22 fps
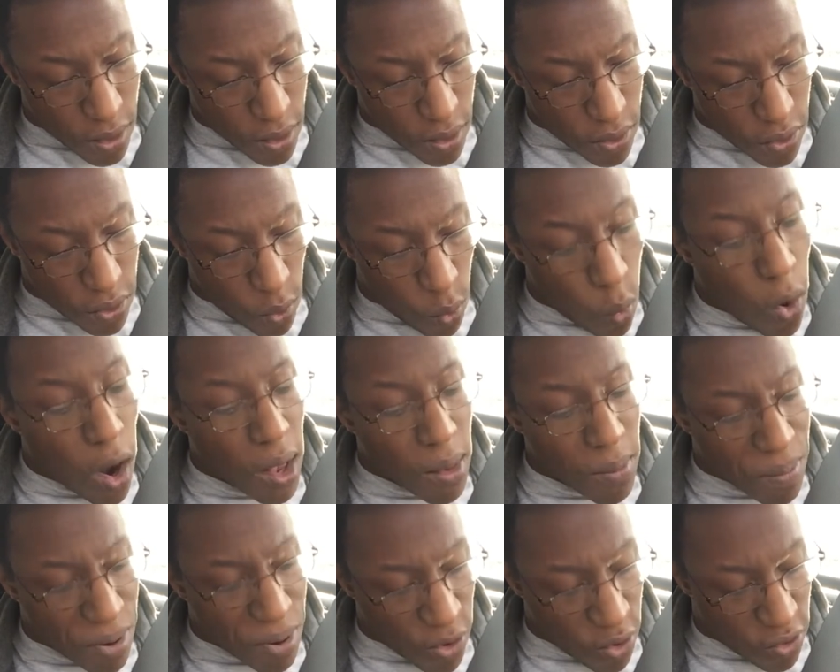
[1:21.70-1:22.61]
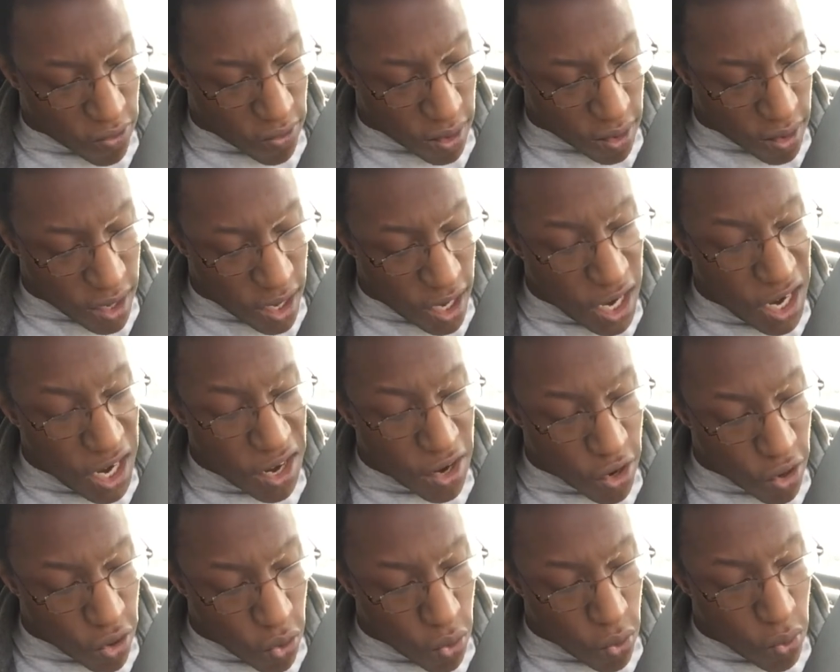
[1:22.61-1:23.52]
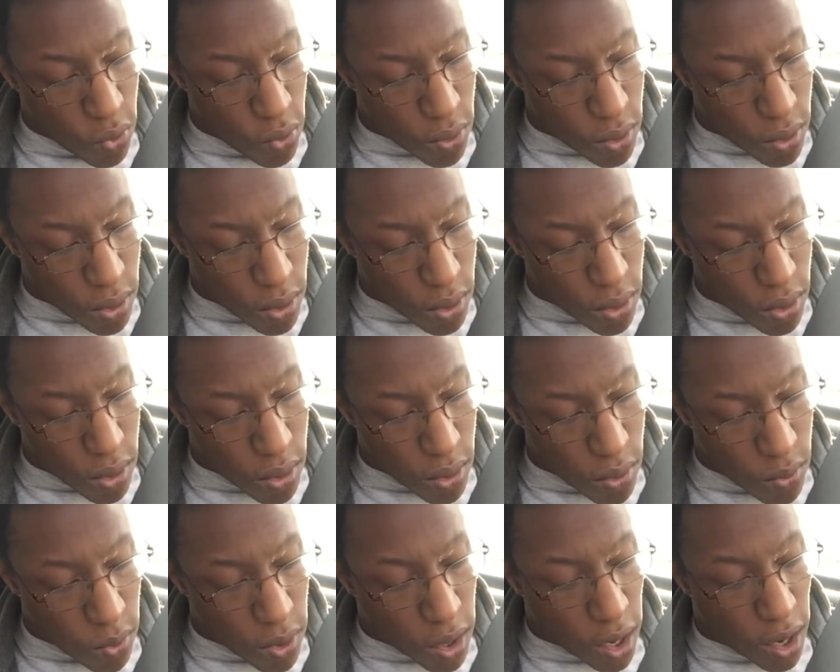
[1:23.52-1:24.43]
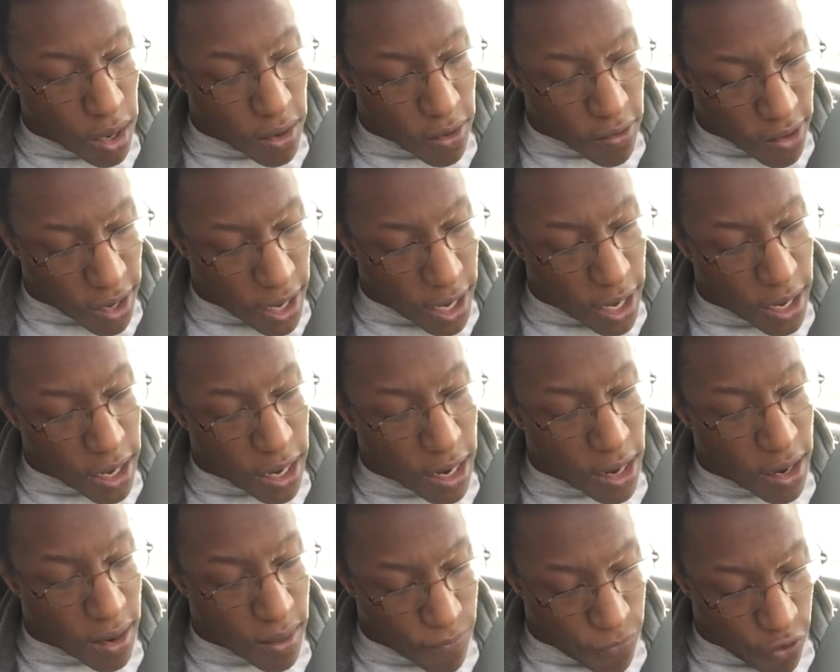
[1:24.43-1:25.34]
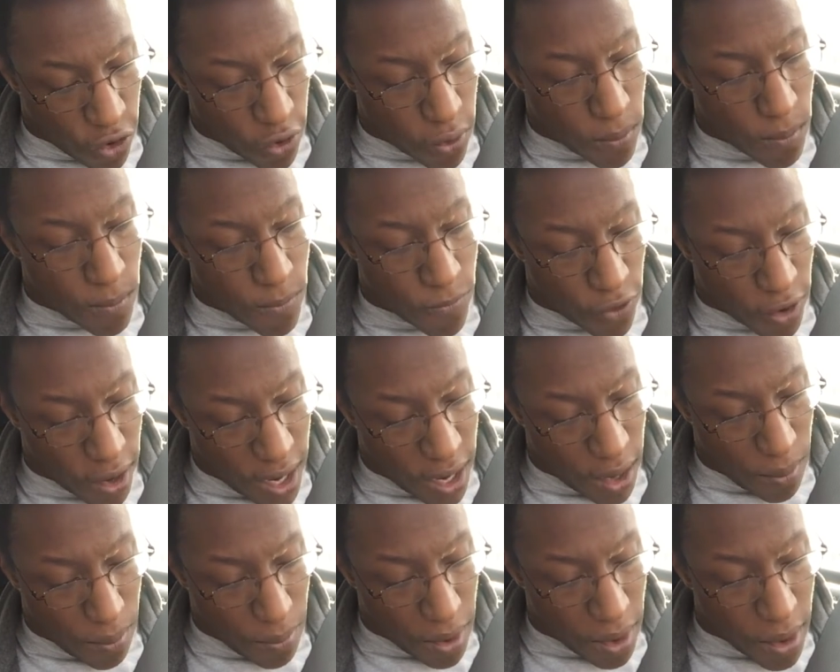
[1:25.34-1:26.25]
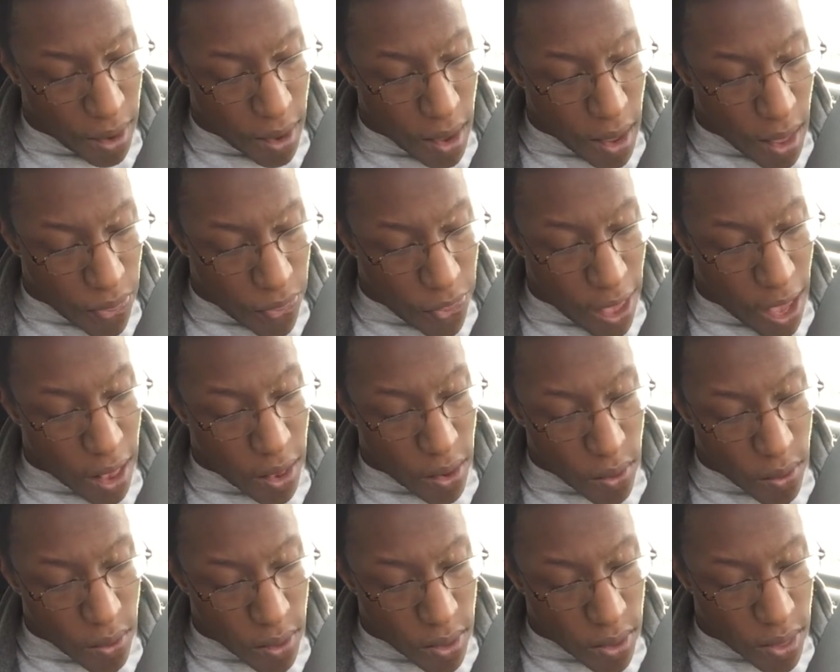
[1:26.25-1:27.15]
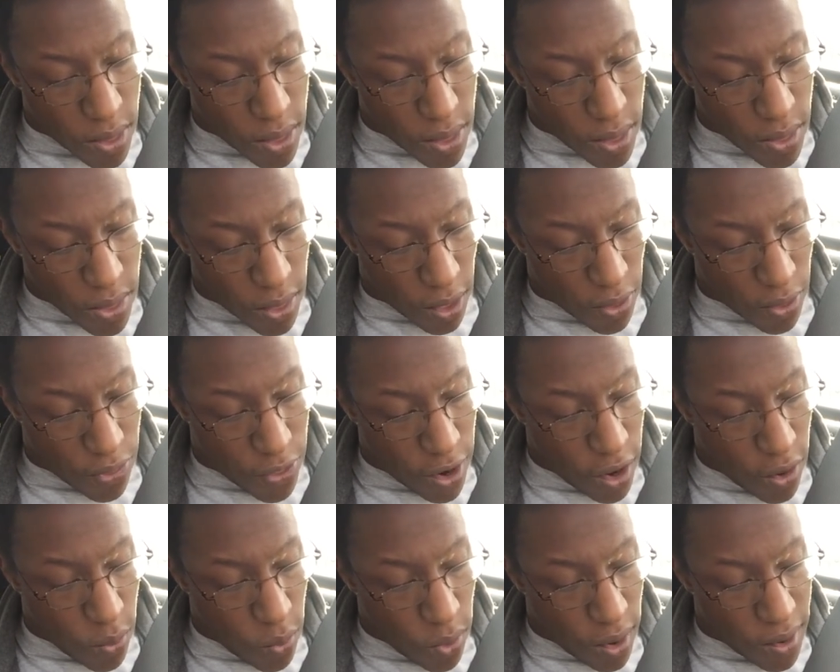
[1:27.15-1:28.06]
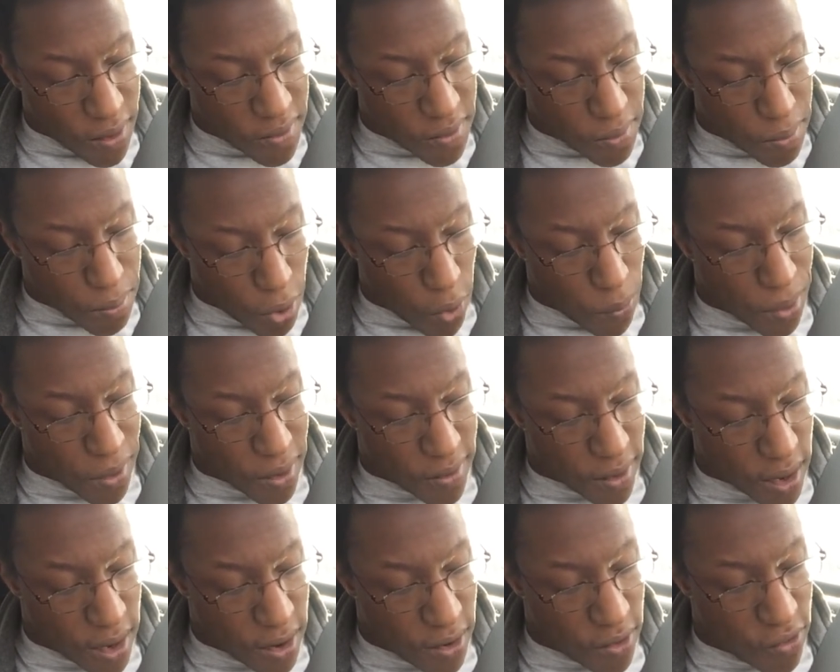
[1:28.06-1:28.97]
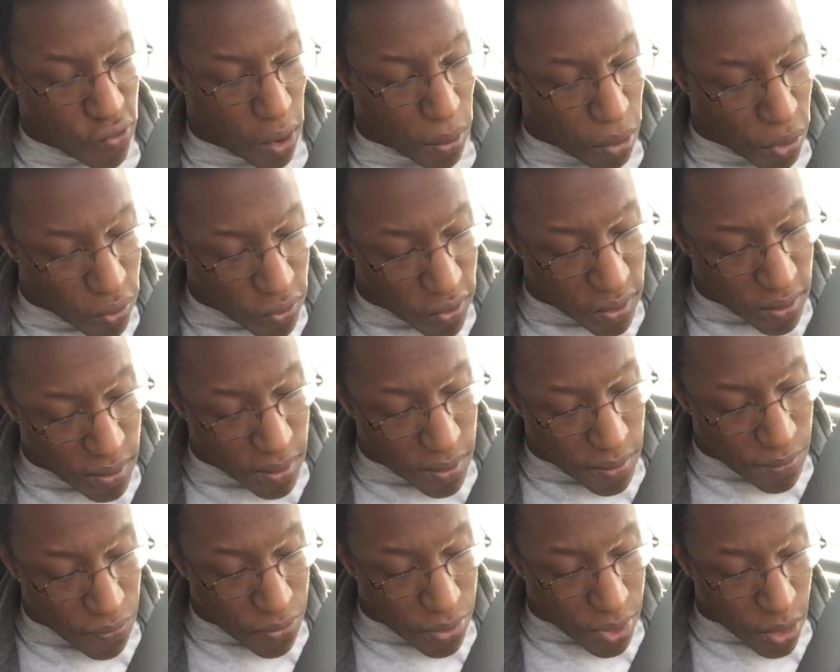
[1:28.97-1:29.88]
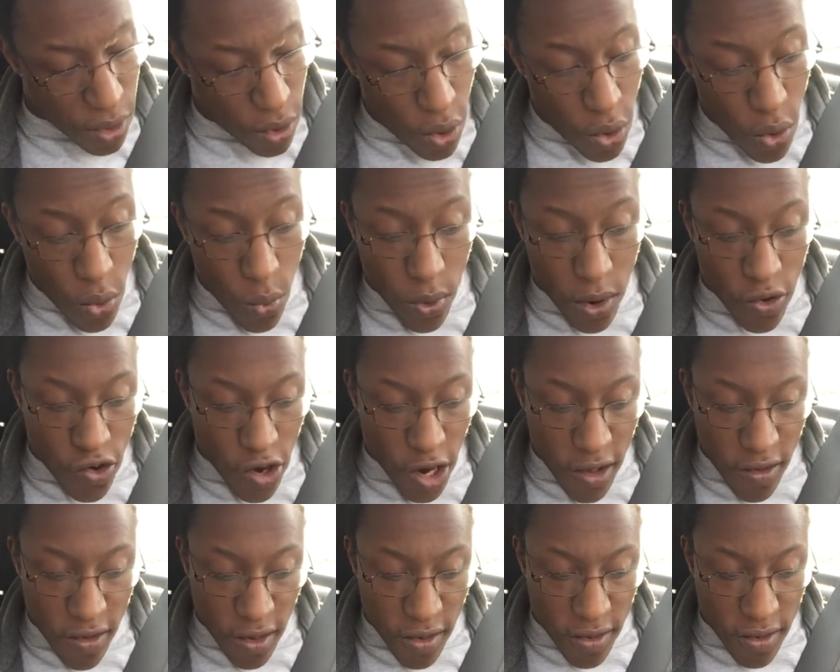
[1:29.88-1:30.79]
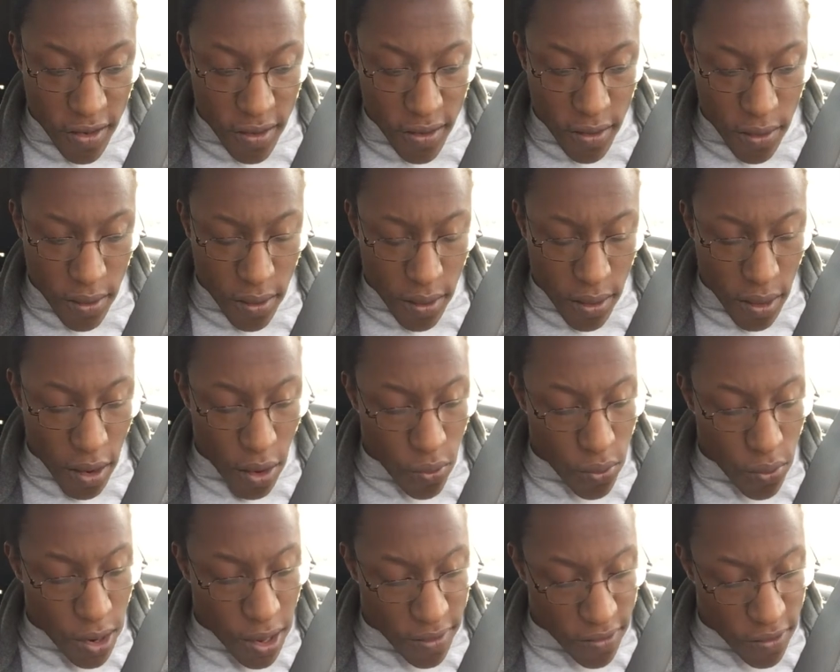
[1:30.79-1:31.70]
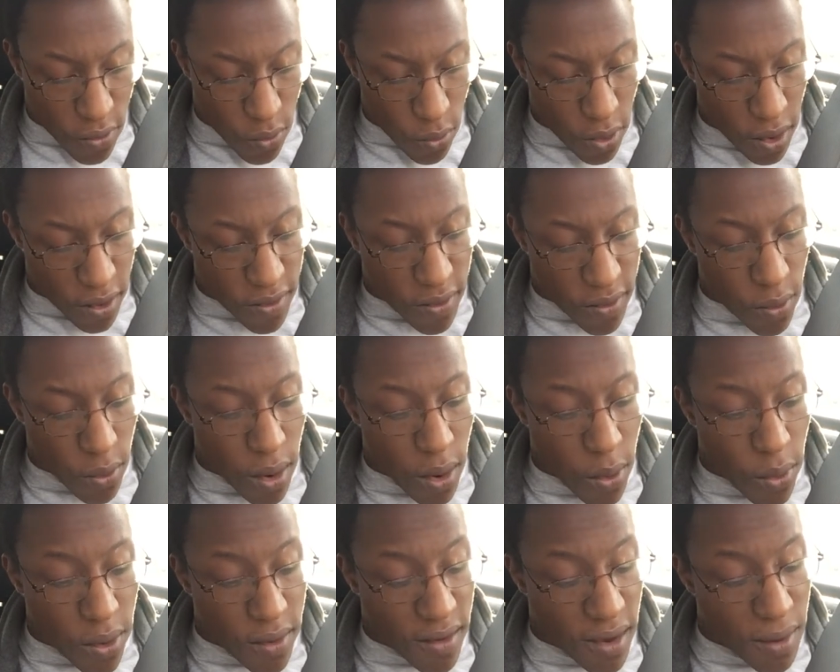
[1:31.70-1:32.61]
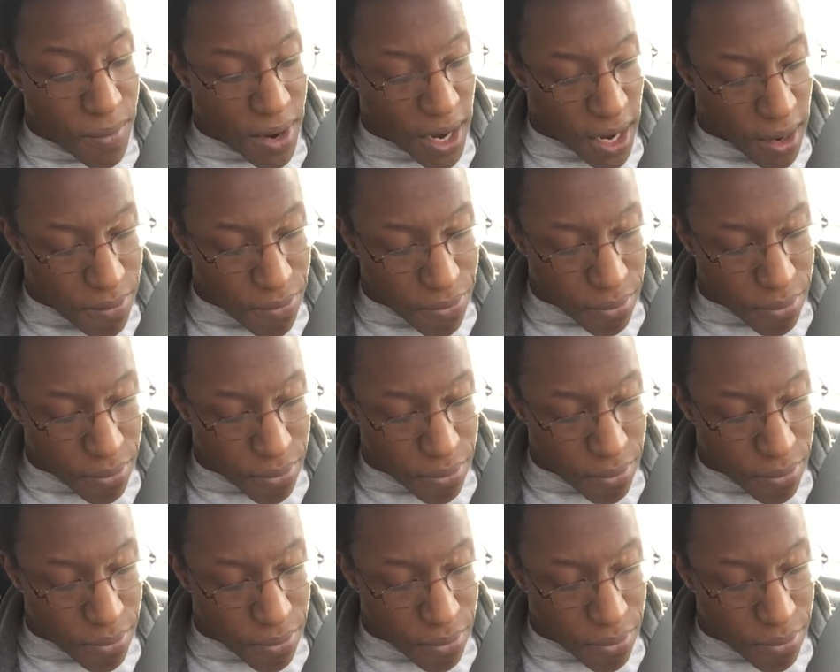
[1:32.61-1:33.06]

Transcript: the one person he knew would understand and confirm for him that that there was purpose in his troubles. When Jesus arrest was, was imminent.